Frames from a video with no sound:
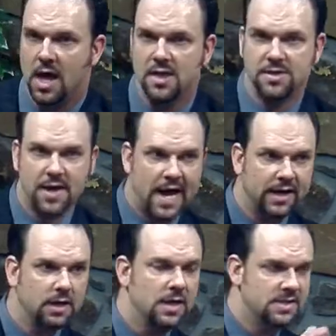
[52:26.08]
And
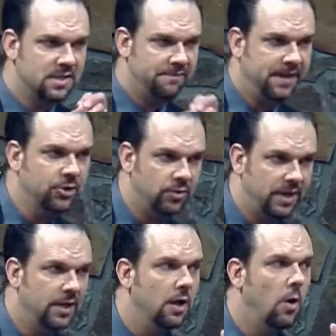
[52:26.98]
that is the
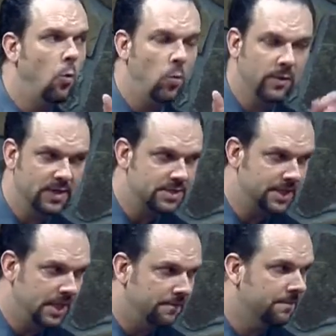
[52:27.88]
victory we
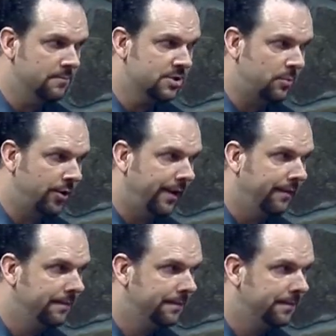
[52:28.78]
receive from Smyrna.
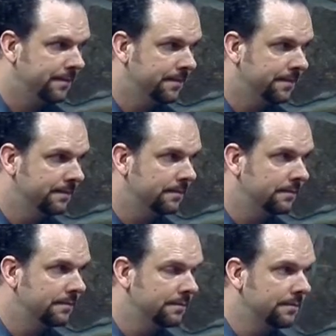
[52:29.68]

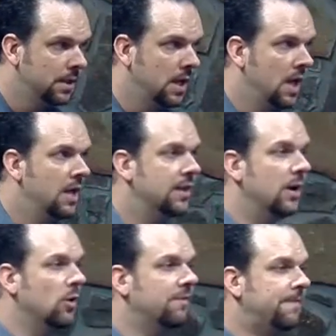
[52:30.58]
Hmm?
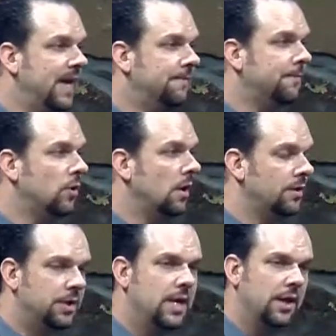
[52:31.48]
They were faithful
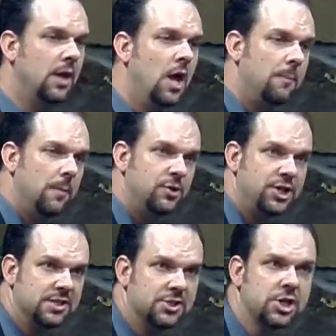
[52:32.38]
unto death. Remember,
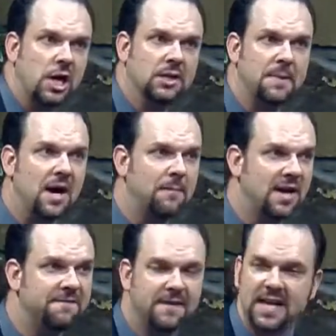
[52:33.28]
Jesus talked about
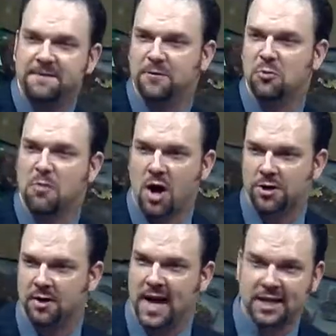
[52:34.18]
my faithful
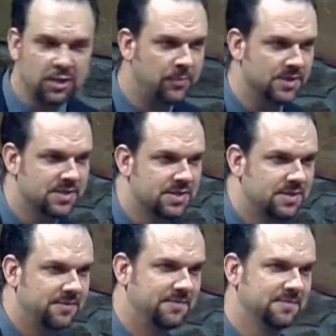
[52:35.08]
martyr, Antipas.